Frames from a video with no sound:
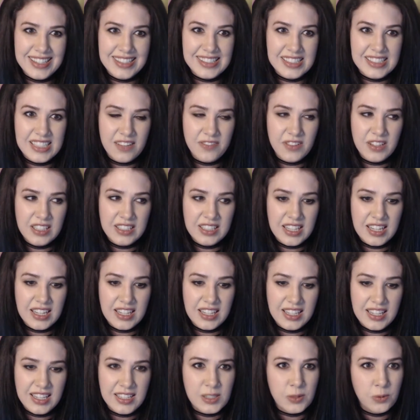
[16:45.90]
definitely,
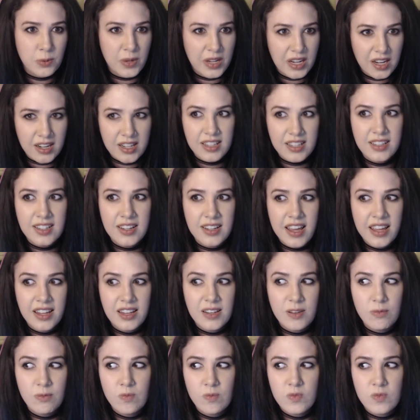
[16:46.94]
it's weird.
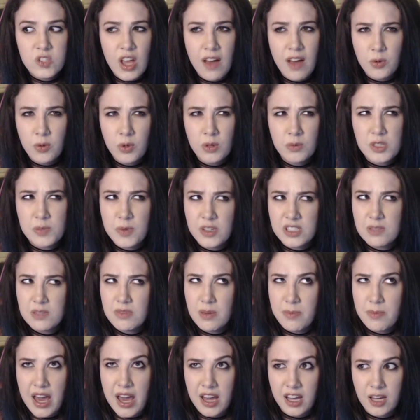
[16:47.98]
And software was supposed to be a
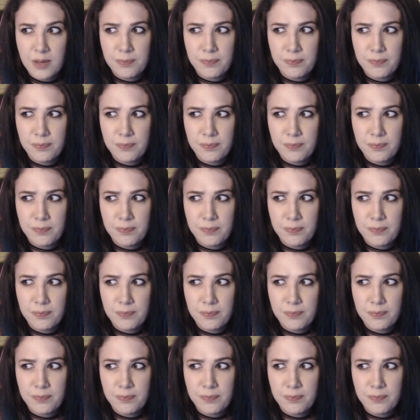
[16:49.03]
backup.